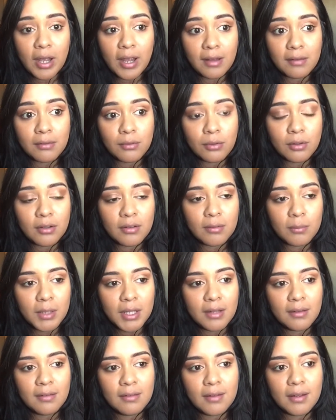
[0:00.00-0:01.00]
high school as
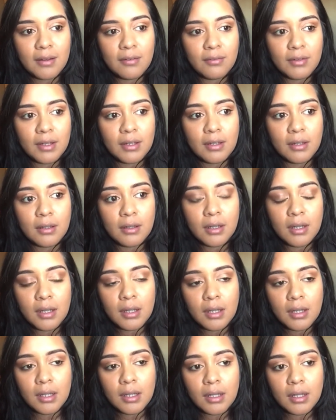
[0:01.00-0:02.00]
me and stuff, and
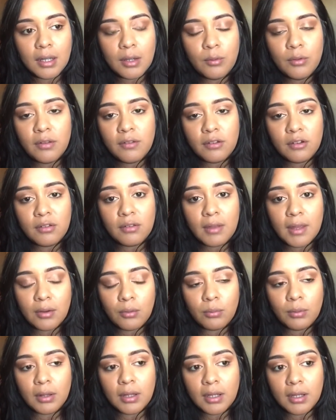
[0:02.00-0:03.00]
it was just
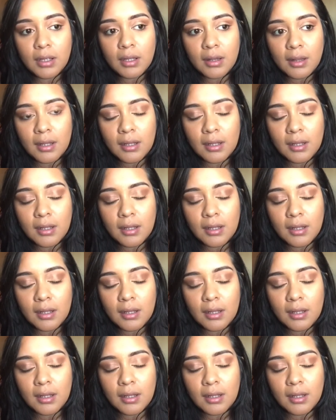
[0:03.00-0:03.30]
like really good.